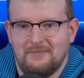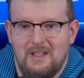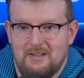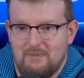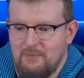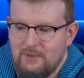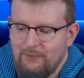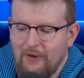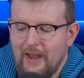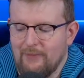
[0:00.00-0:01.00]
it's
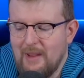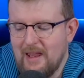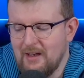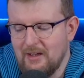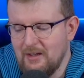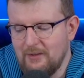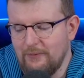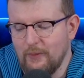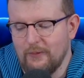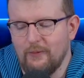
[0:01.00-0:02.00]
5 mana,
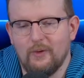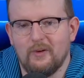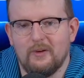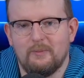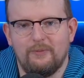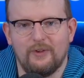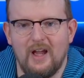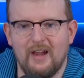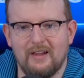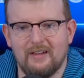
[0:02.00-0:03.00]
4/4
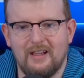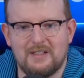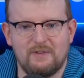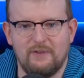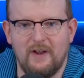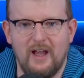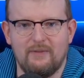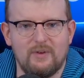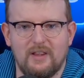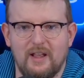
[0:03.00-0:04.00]
flying, hits for
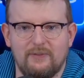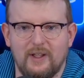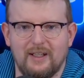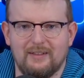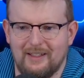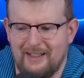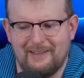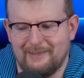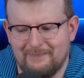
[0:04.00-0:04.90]
5 with lifelink. Like,